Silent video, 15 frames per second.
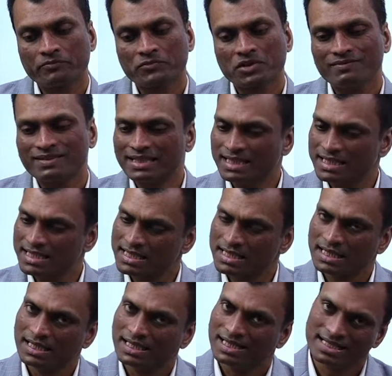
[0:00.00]
with
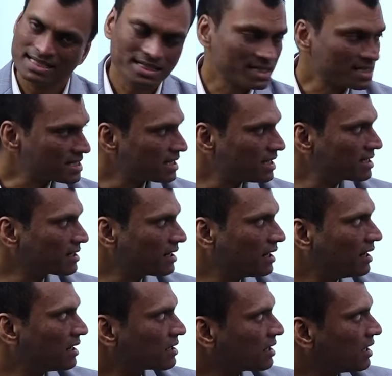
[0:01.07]
this, let's start
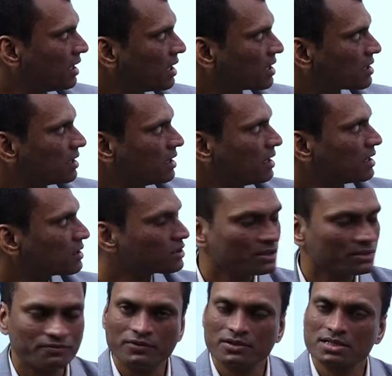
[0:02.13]
the
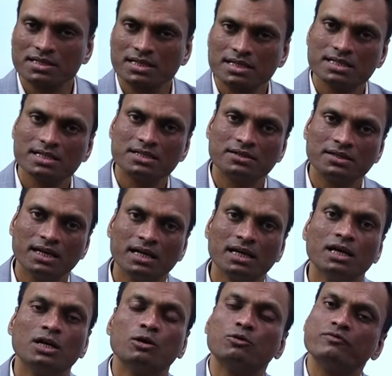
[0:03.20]
first session today,
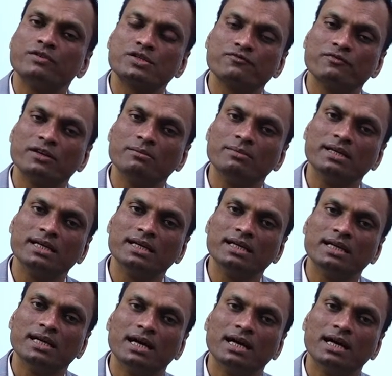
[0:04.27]
which will be